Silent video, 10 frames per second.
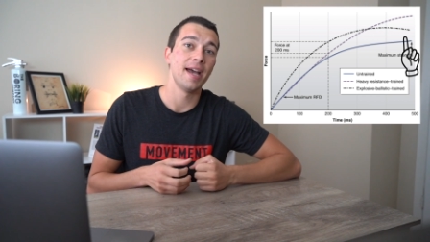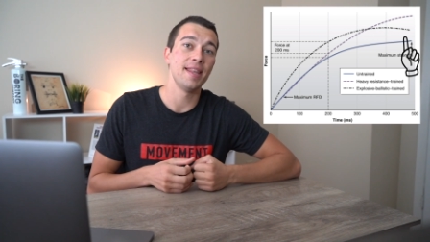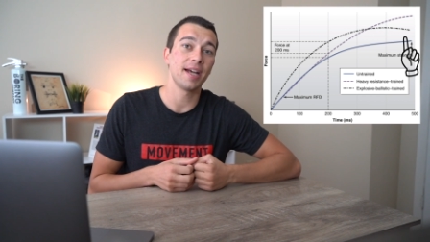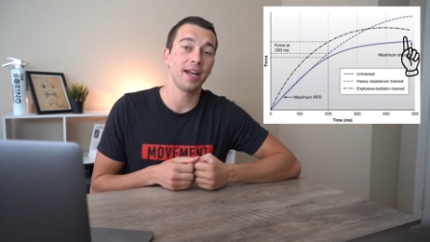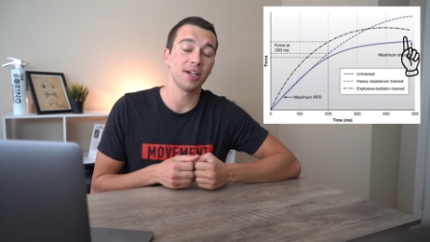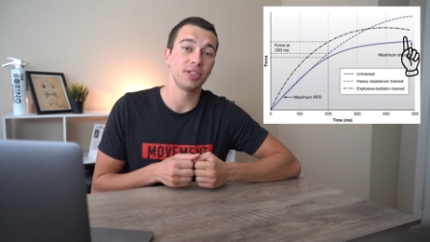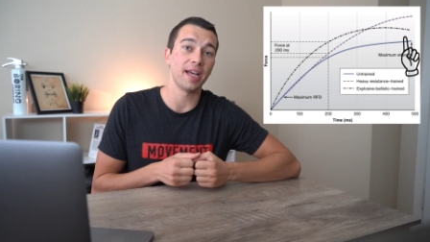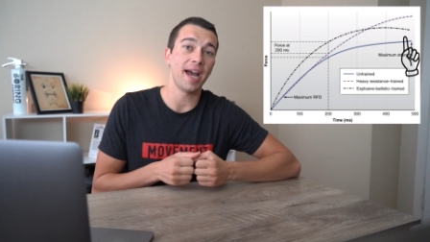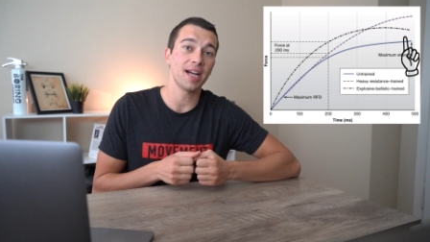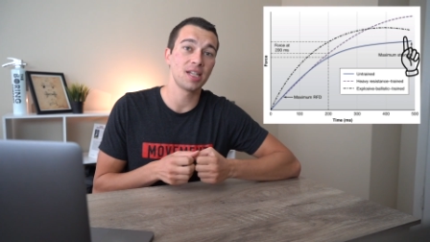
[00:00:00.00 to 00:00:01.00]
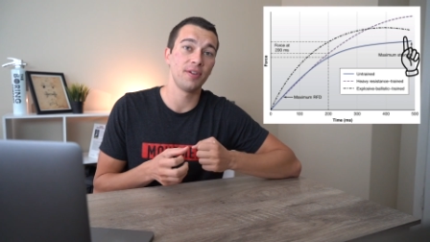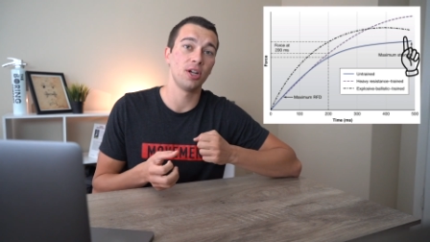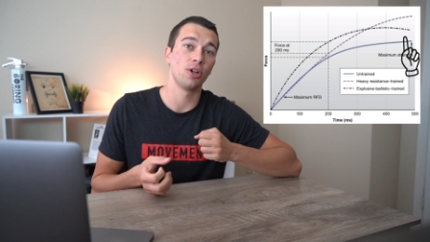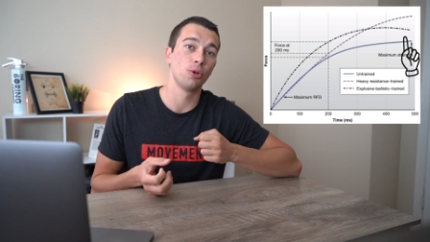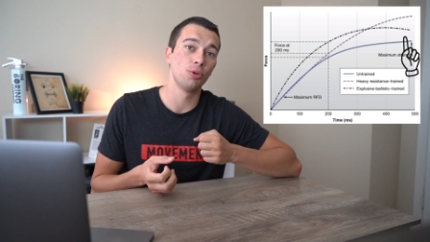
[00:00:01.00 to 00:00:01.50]
and that could actually
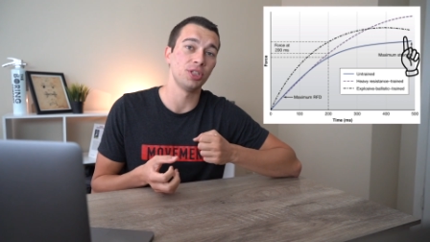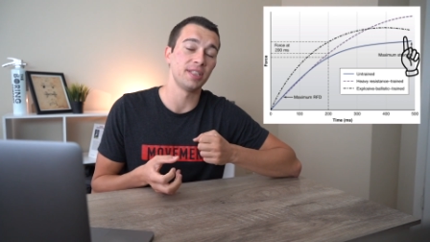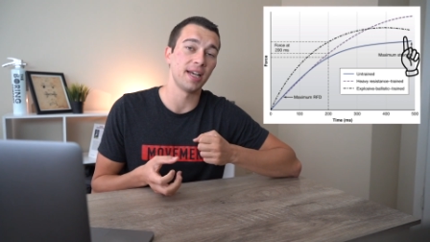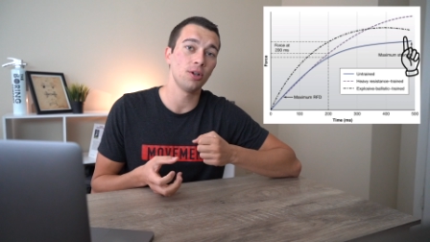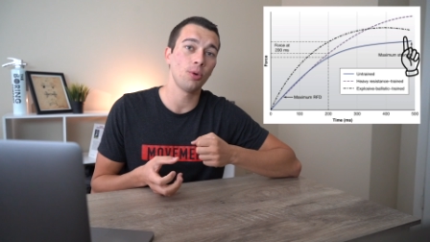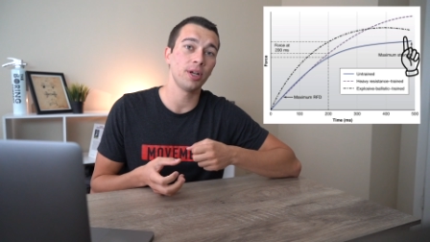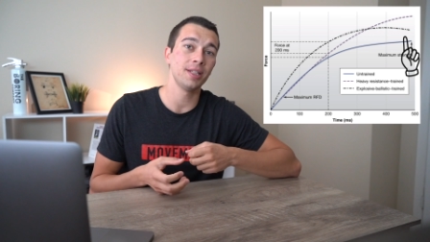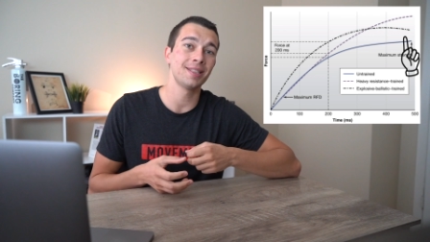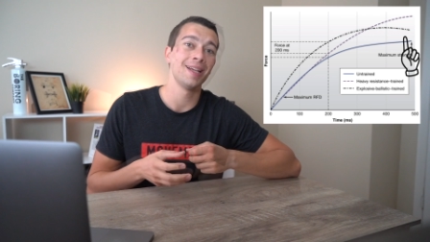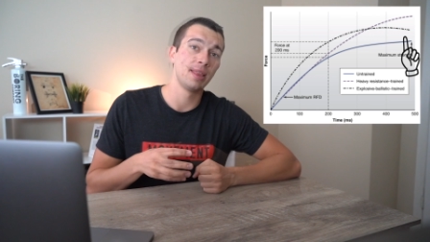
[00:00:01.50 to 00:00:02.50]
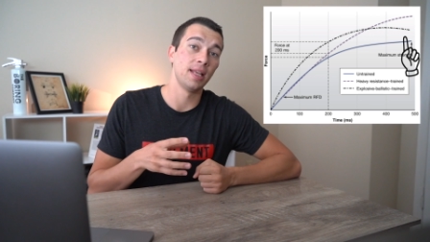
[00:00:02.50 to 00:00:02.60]
activate our Golgi tendon organs,